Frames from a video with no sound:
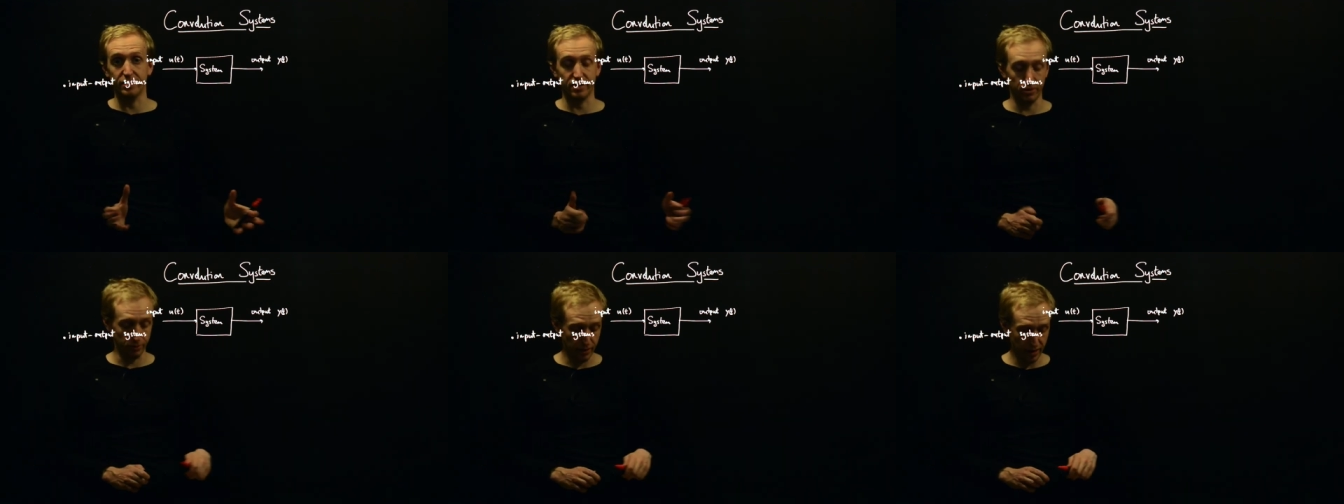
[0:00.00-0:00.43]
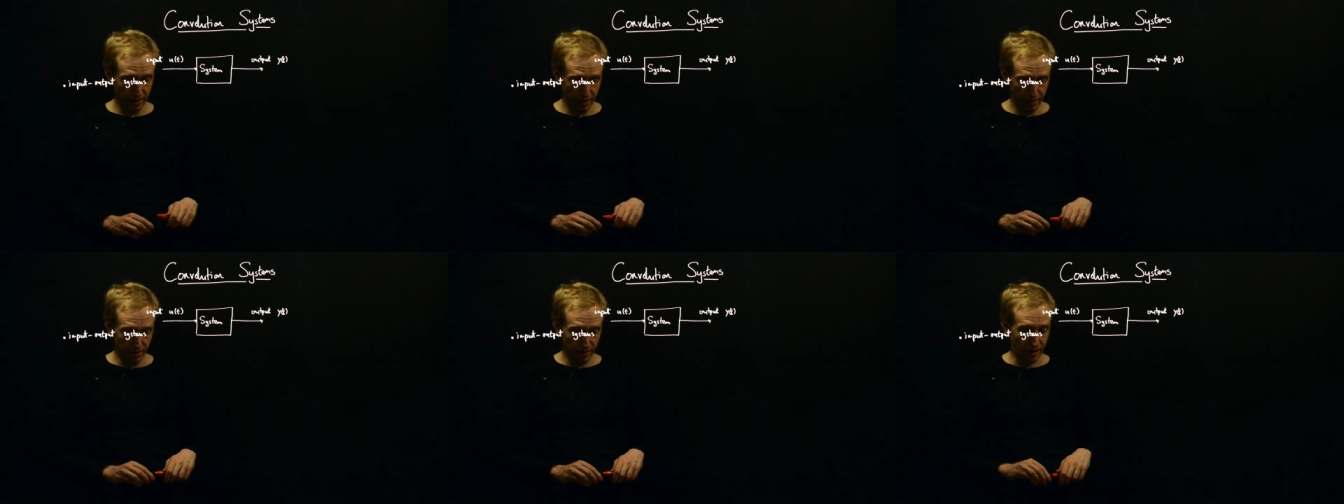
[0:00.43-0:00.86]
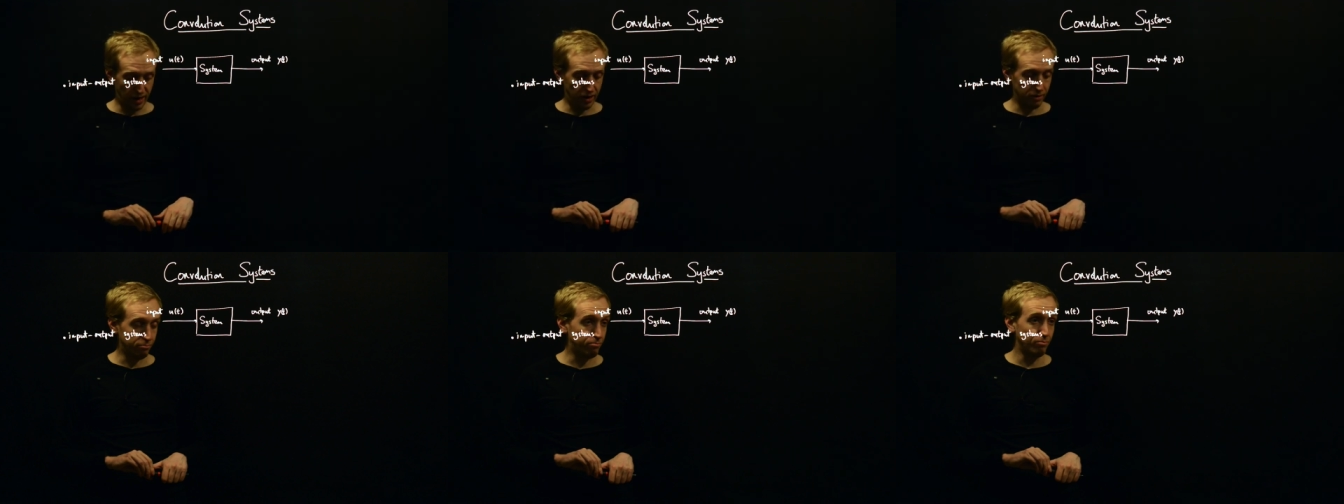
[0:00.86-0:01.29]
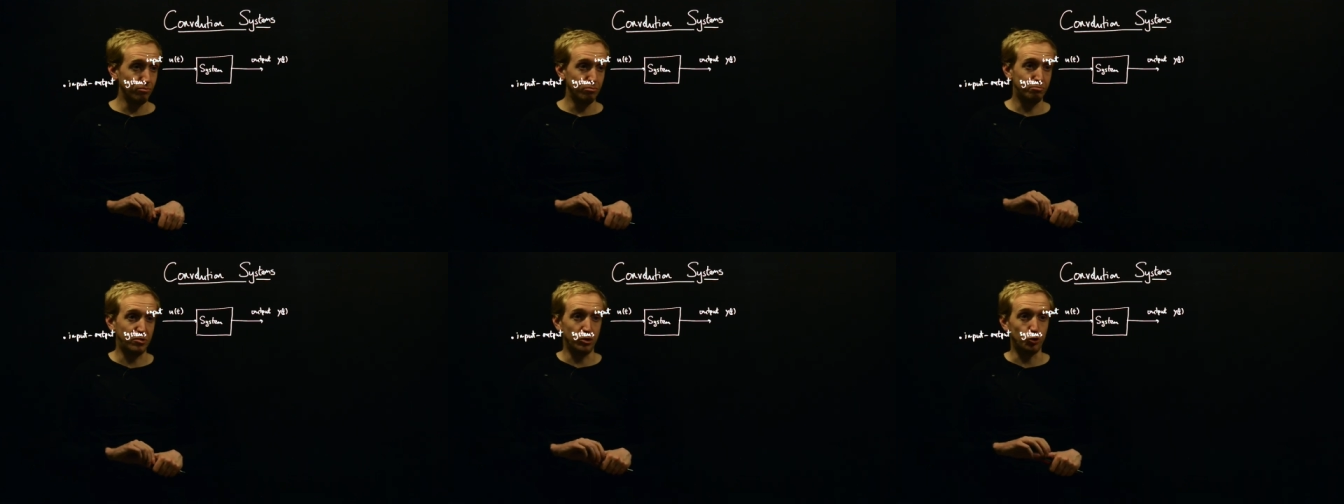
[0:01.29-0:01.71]
So uh,
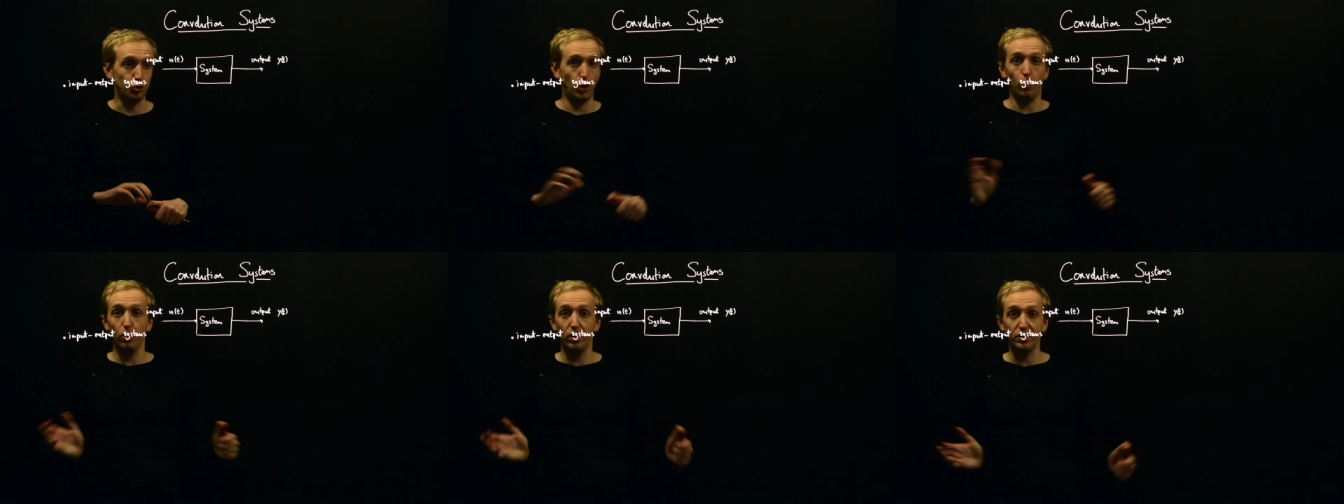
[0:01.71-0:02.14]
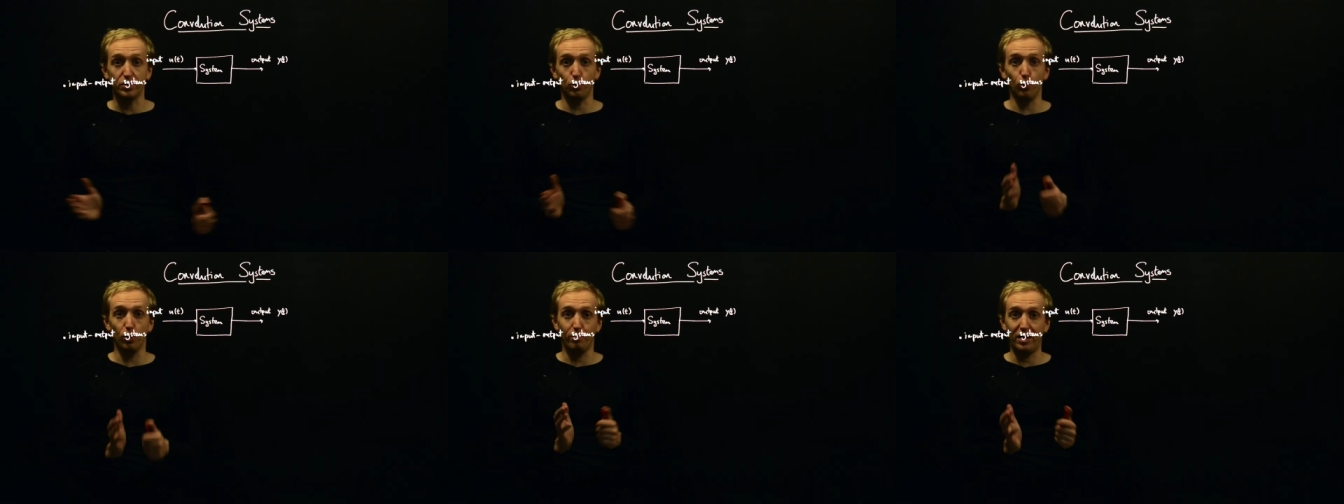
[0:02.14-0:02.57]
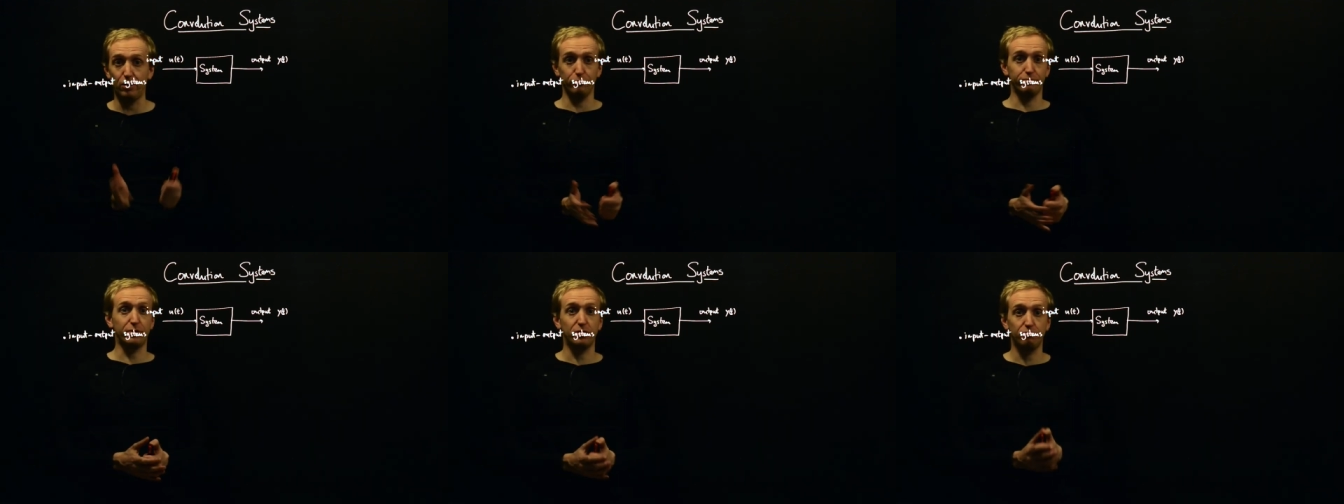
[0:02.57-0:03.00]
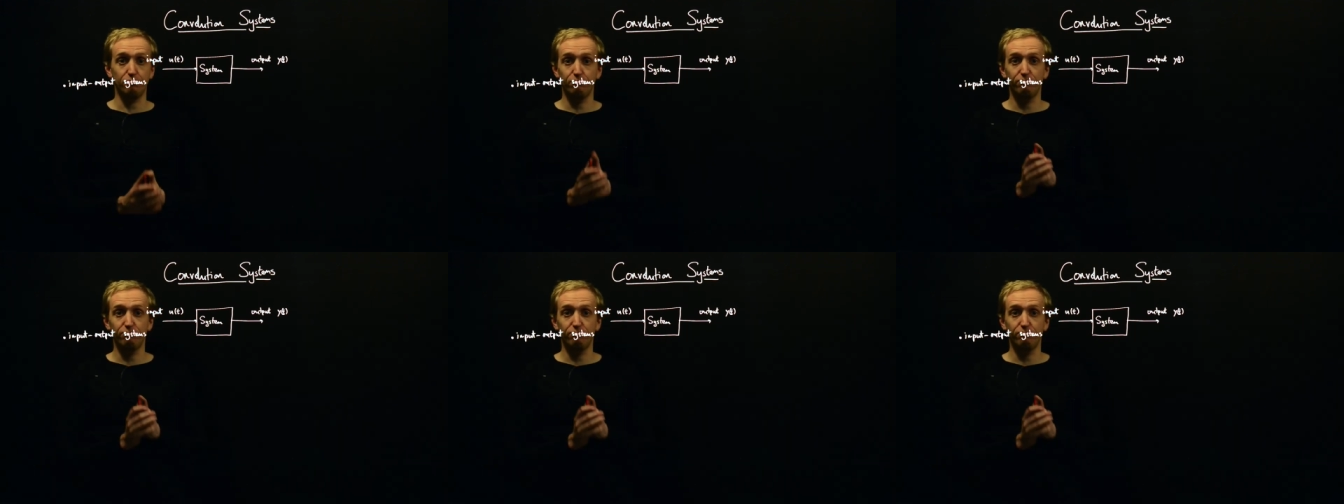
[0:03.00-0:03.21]
control is all about